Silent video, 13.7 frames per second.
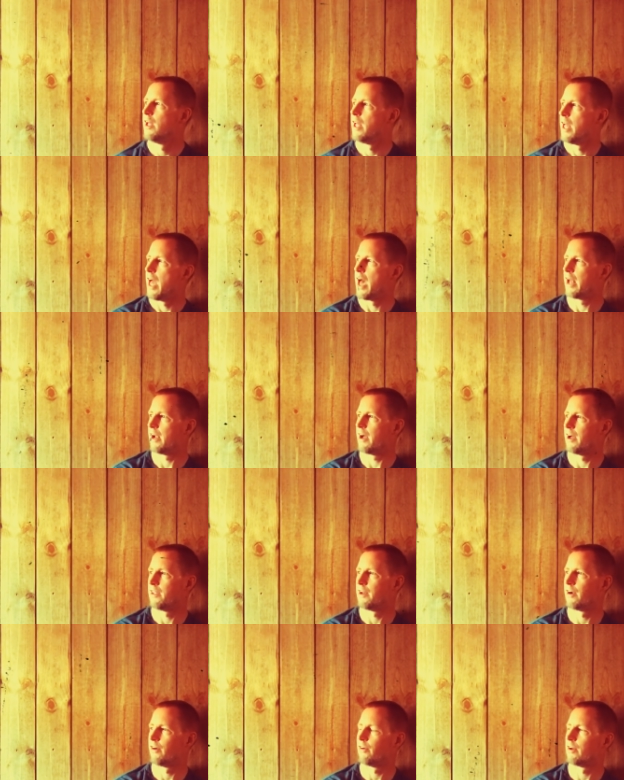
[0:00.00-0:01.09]
at a, you
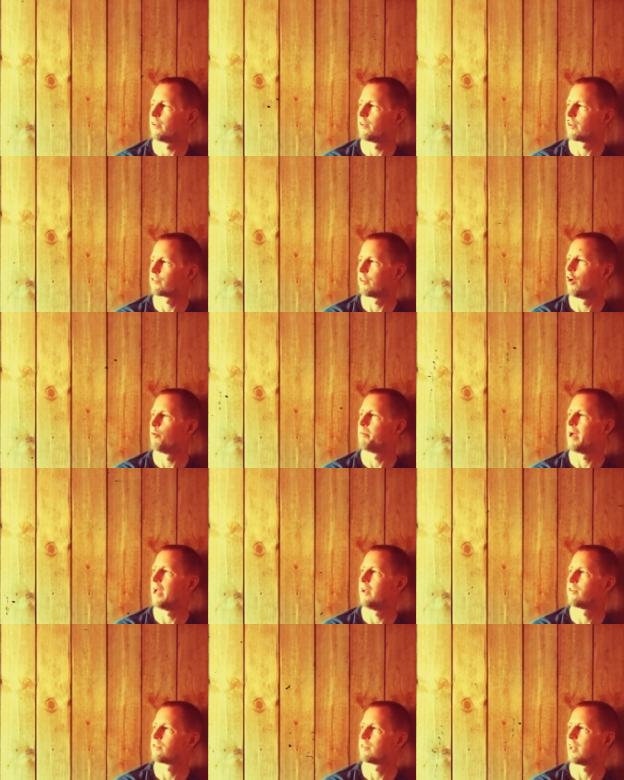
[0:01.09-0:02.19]
know, a slow
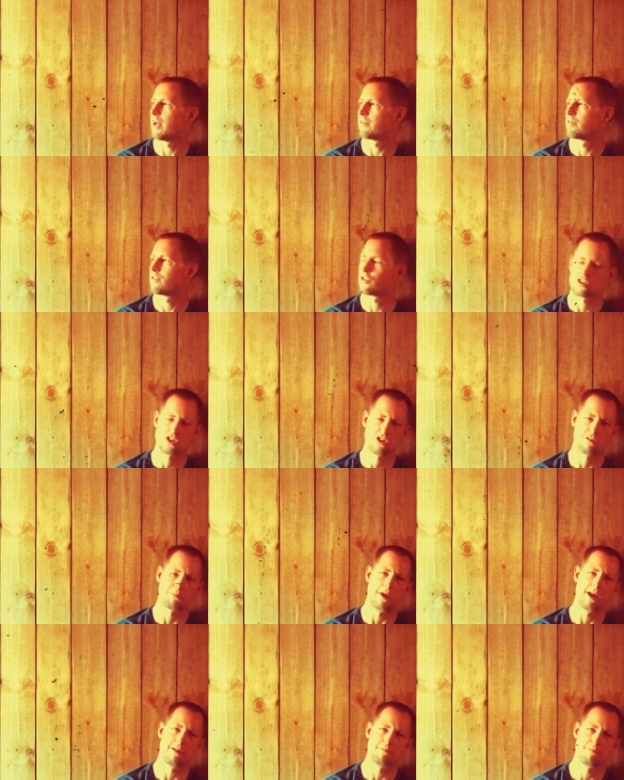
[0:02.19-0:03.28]
pace, not
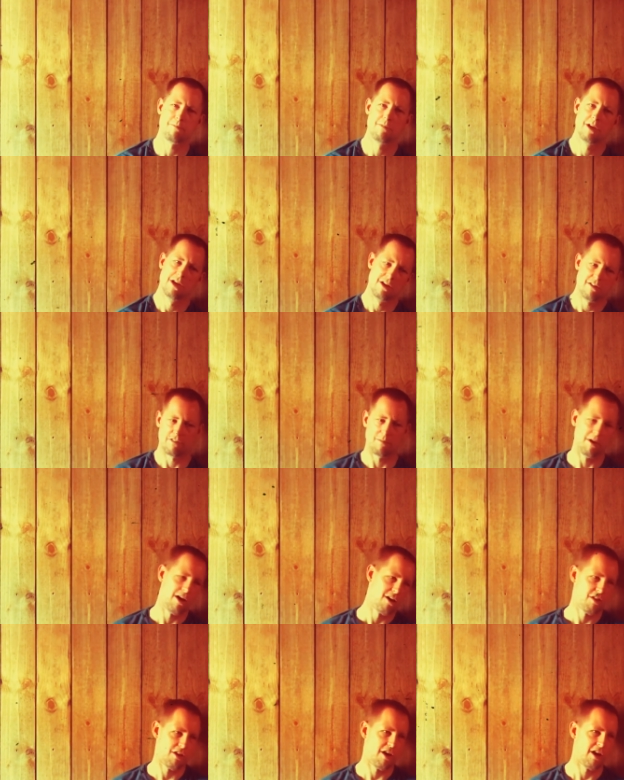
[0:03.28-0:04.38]
speeding from here to
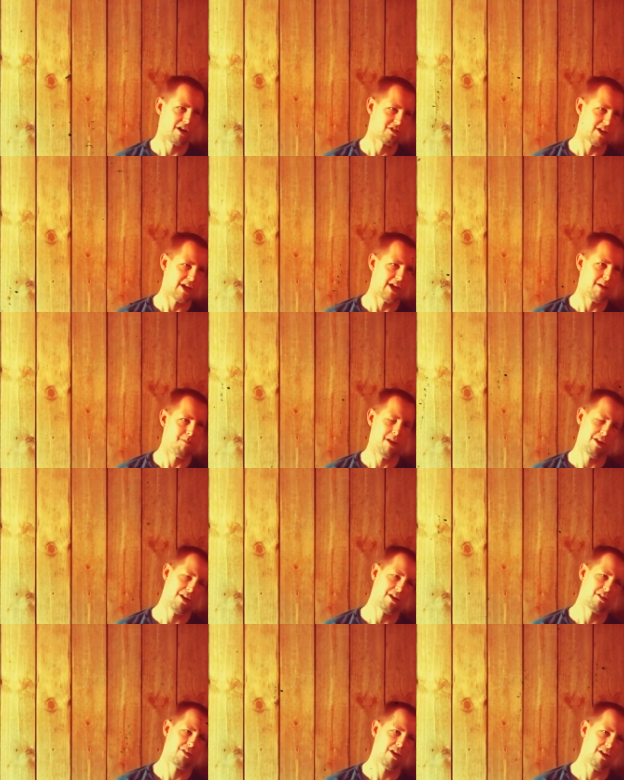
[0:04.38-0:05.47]
there because I need to be there
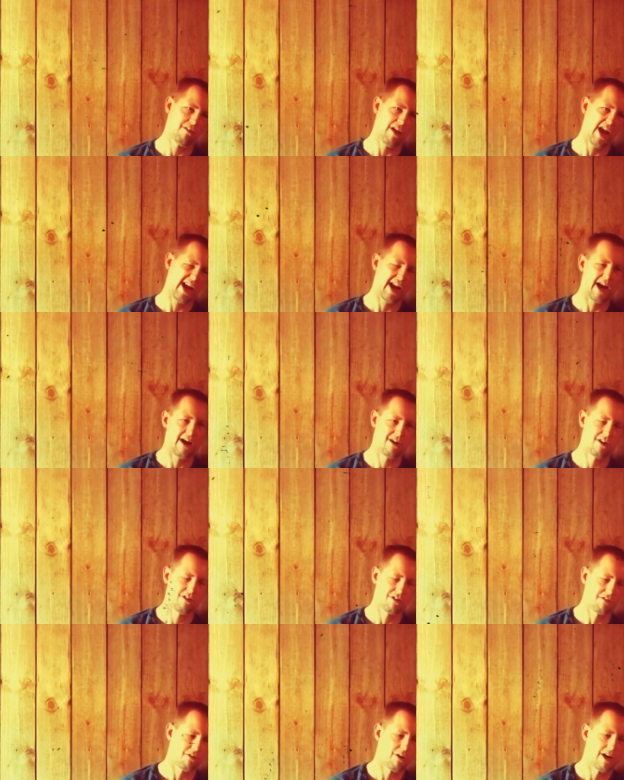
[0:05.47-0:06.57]
in 8 hours or
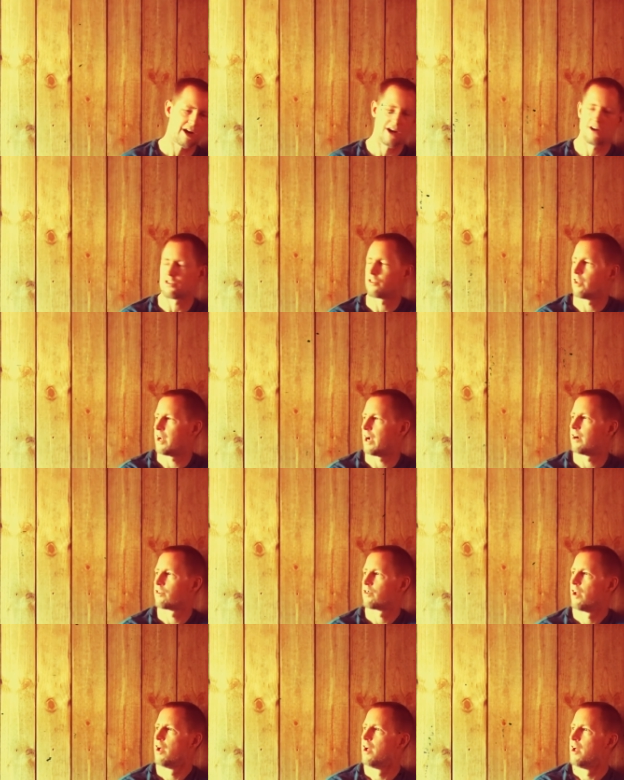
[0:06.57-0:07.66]
4 hours, 10 hours.
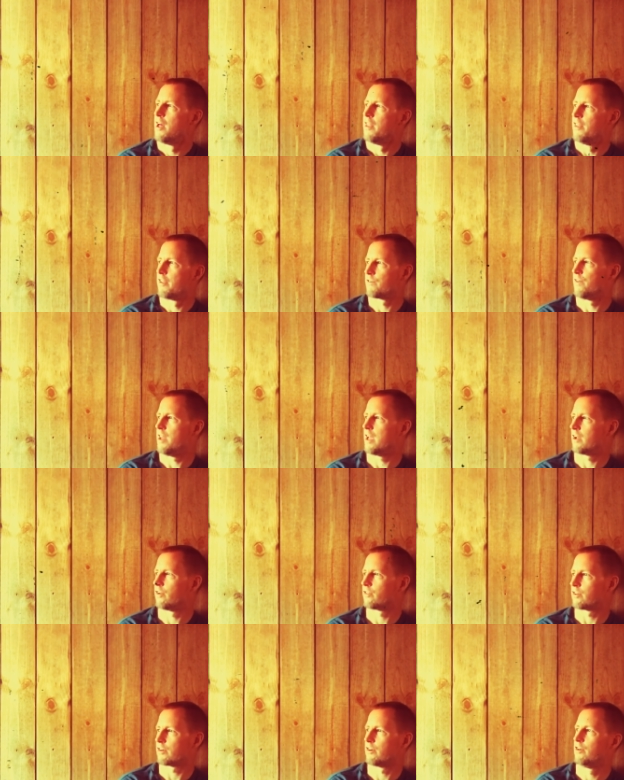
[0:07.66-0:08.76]
This vehicle's
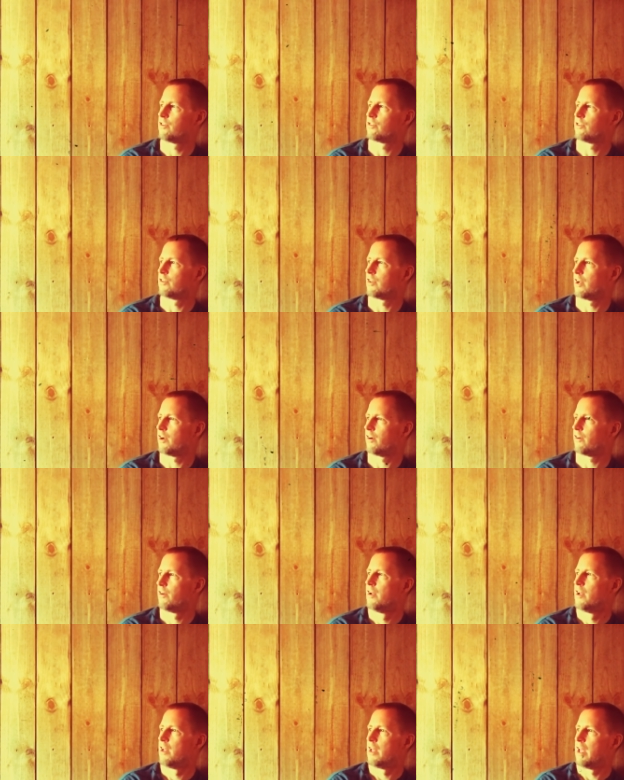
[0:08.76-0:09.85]
a cruising, you know,
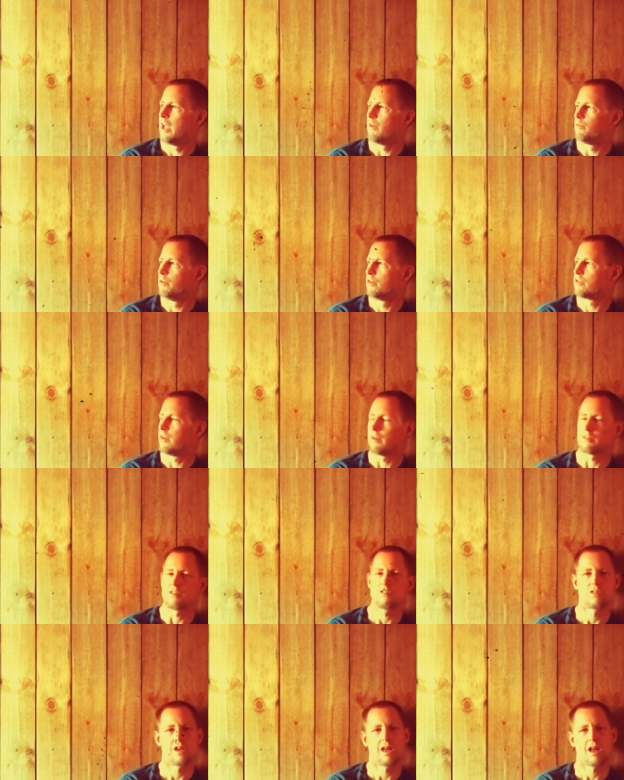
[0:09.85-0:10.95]
head Route
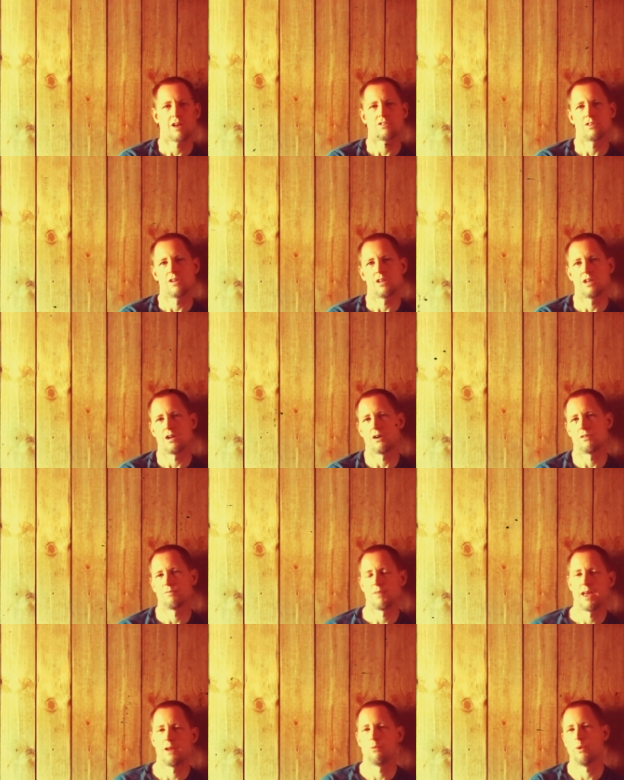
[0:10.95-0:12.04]
66 and, you know,
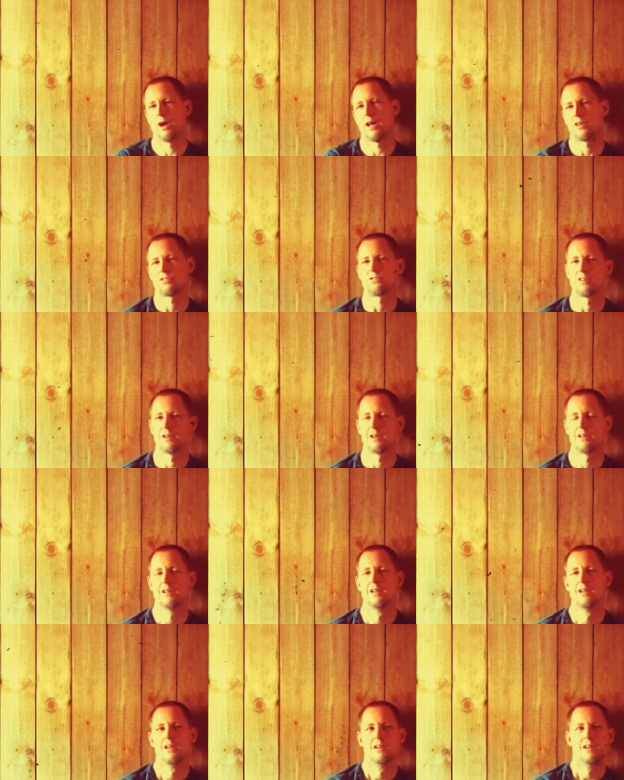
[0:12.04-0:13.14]
head west,
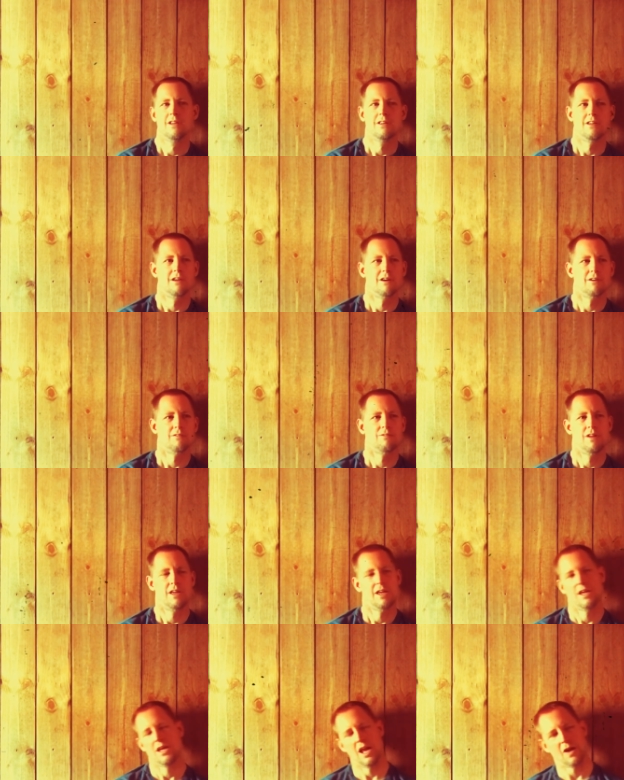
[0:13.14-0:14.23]
you know,
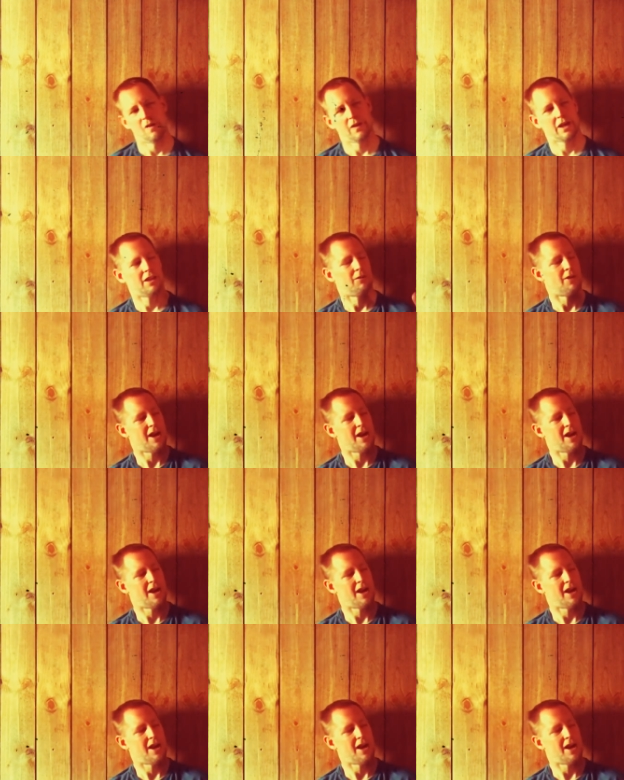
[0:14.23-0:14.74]
here on the right